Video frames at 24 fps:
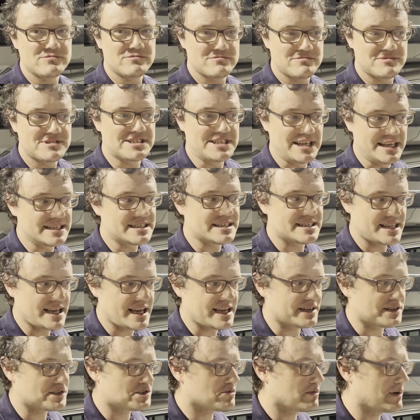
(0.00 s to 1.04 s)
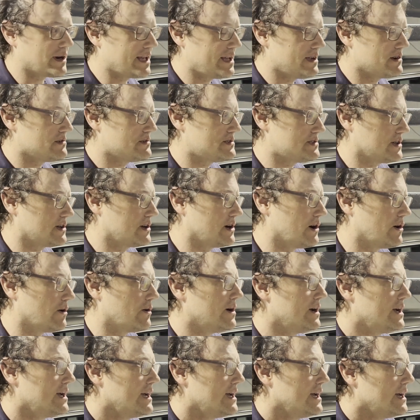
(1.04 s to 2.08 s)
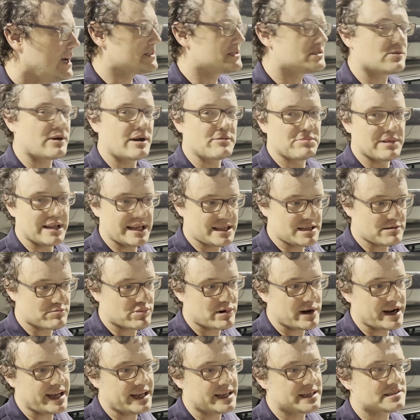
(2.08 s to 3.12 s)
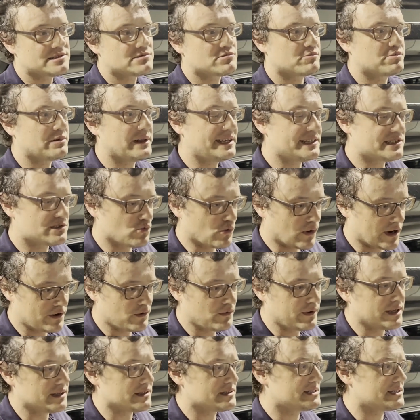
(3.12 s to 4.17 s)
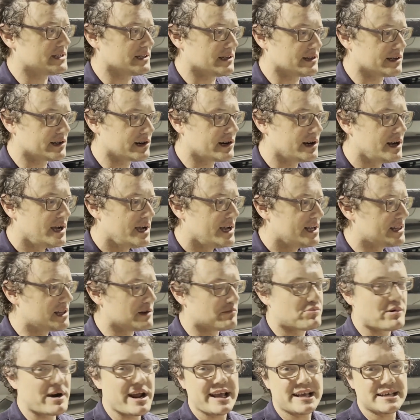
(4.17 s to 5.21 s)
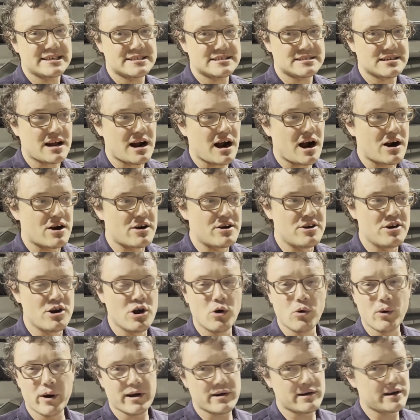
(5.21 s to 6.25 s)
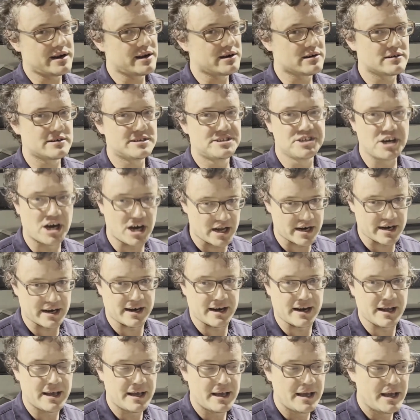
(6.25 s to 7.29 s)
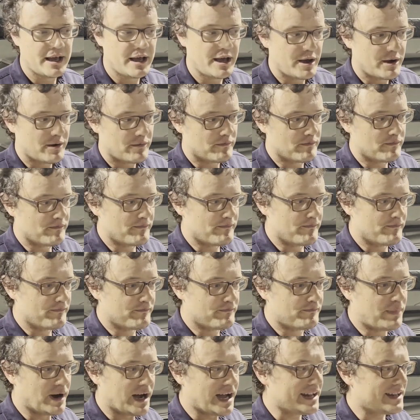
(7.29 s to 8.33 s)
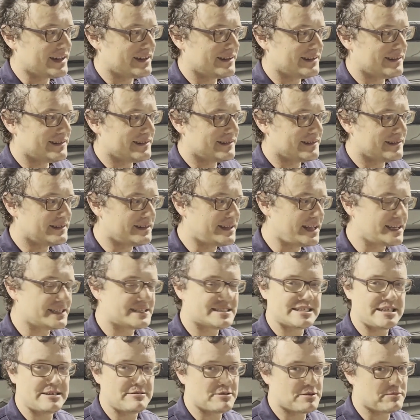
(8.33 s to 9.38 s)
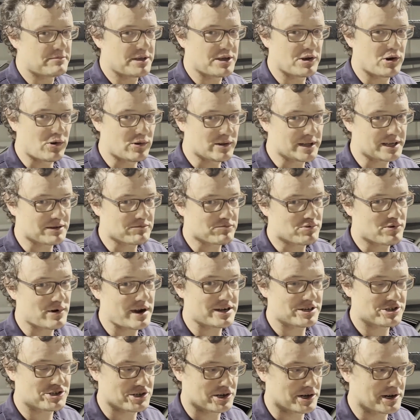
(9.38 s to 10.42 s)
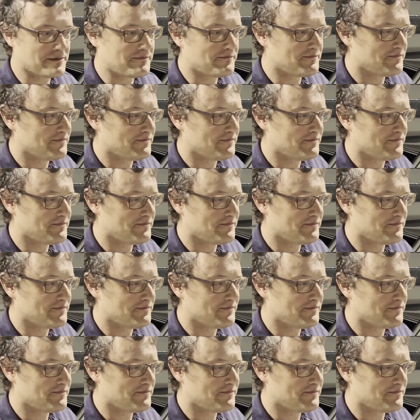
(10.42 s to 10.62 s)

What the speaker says: since then, 20 years ago. So I bled the brakes, replaced one wheel cylinder. The brakes are nowhere near done, but they seem to be holding pressure.